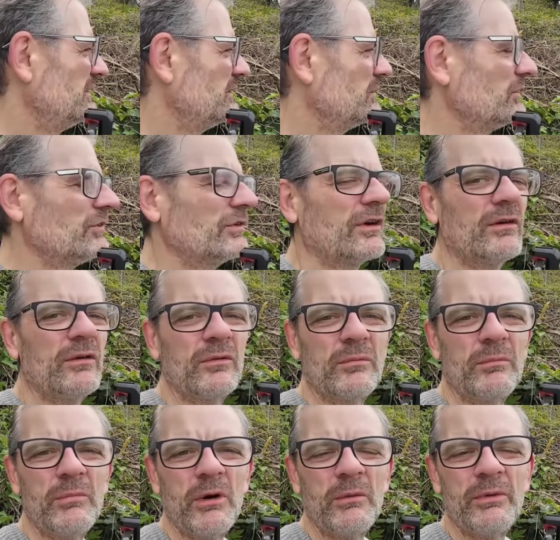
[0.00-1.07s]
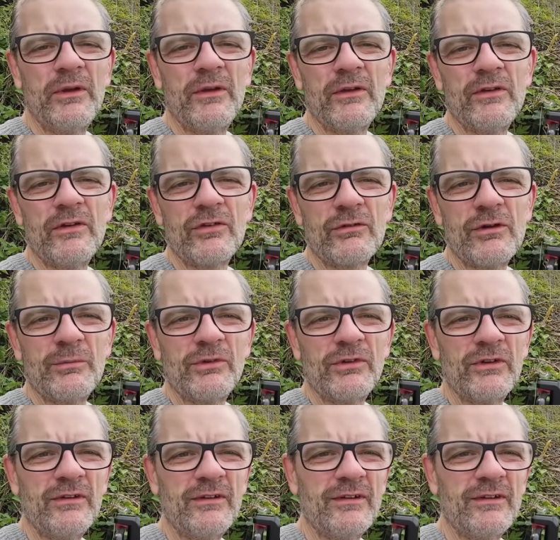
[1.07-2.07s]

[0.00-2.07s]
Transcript: which I'll pop in the description.